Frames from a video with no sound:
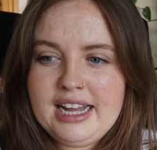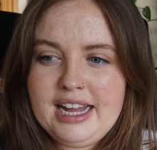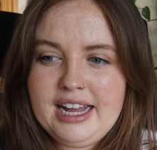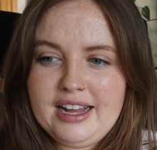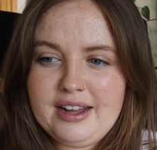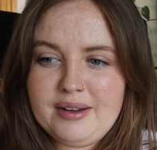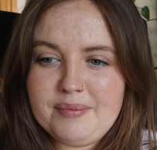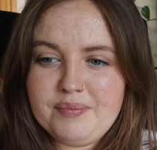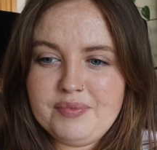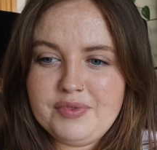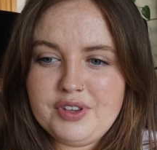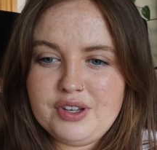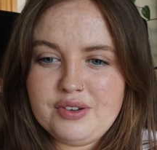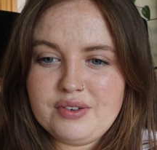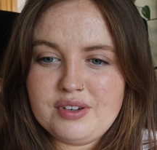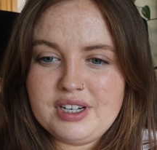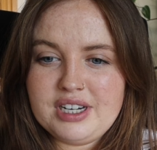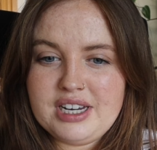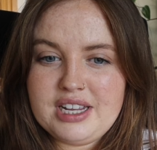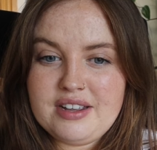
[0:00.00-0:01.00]

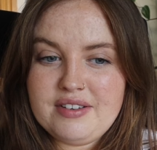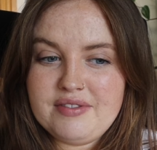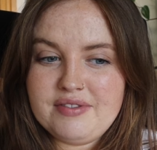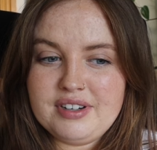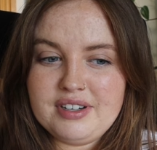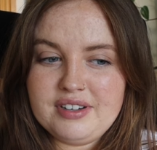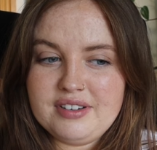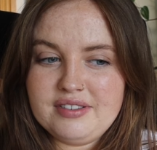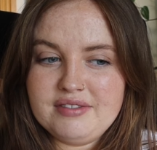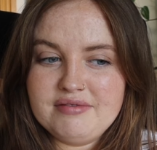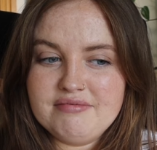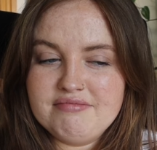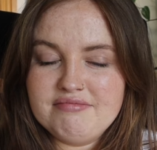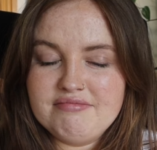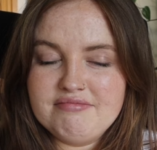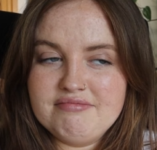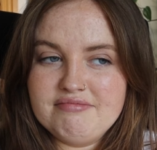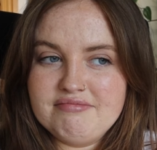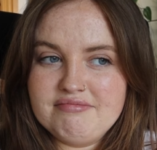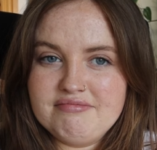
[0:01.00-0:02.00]
you could even
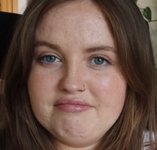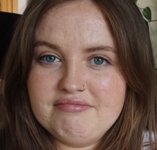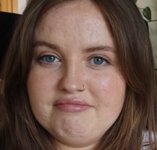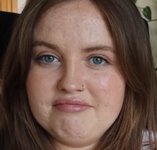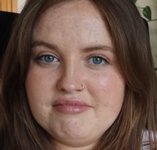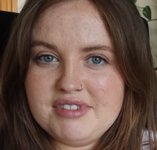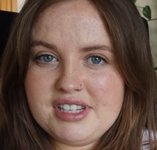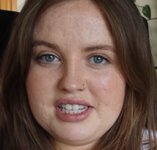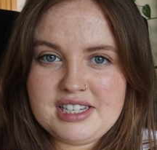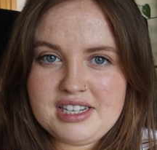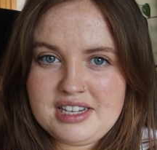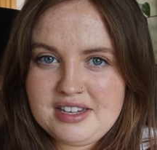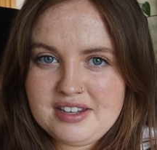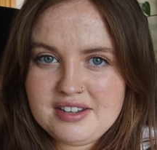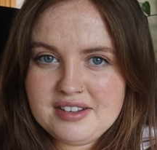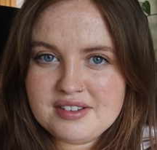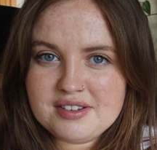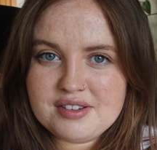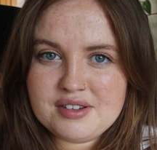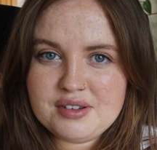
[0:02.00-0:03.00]
see